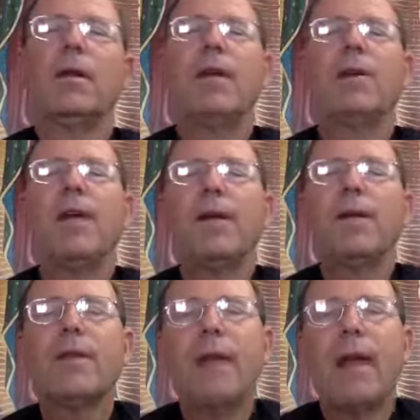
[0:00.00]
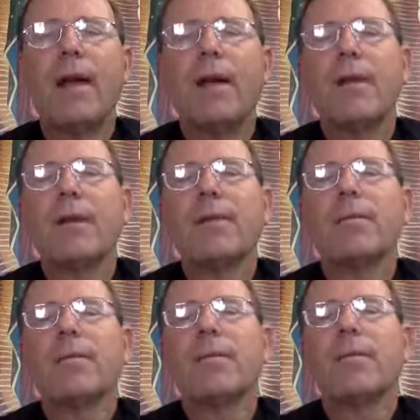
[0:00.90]
They tilled the land
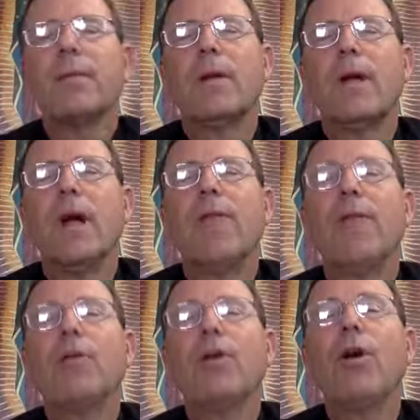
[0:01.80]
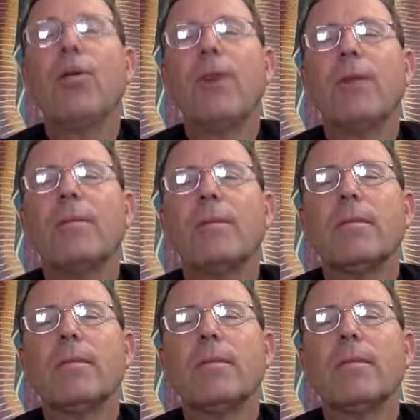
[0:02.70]
of Oklahoma.